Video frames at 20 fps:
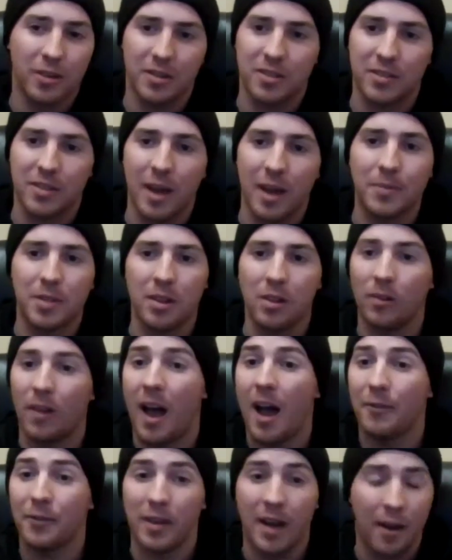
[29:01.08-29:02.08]
and took a step to the
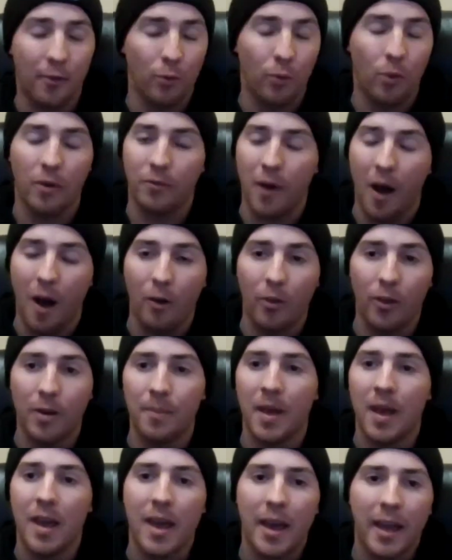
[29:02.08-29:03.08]
left and everyone followed
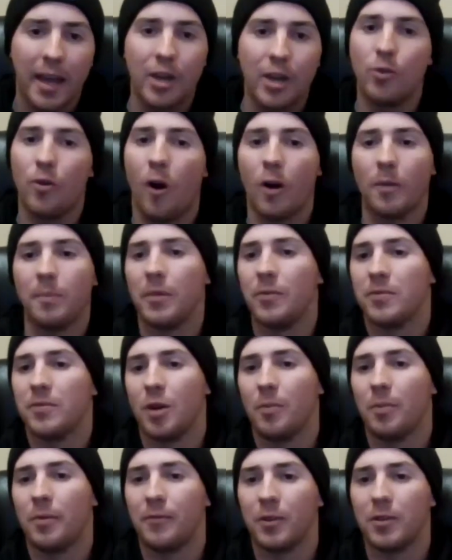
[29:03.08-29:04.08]
him, he knew Hardman
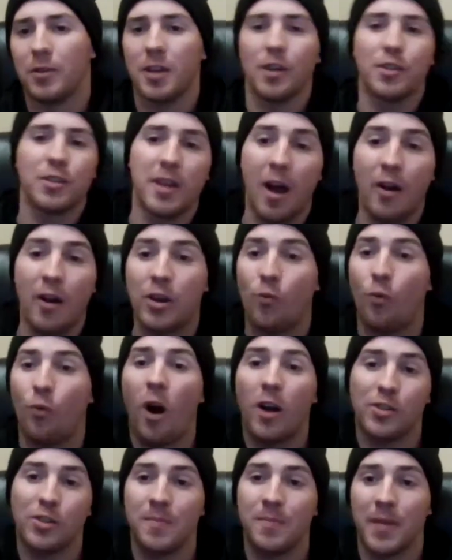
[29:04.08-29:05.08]
was open for a touchdown. He
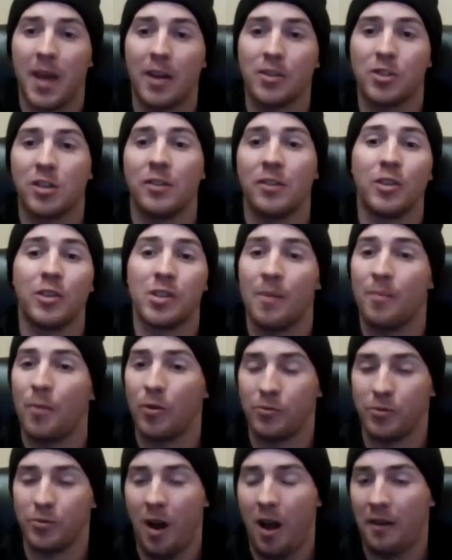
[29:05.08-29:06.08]
watched him catch it on the
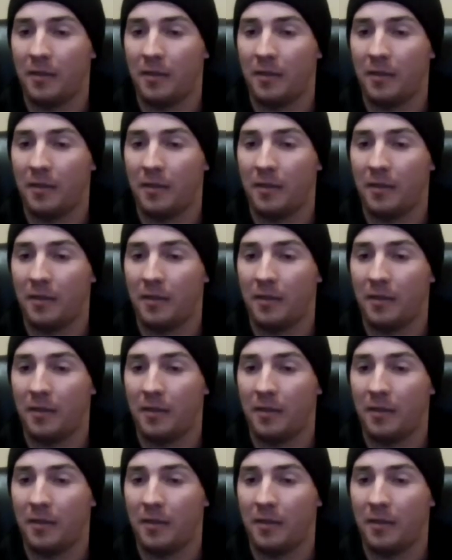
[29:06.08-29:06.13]
jumbotron.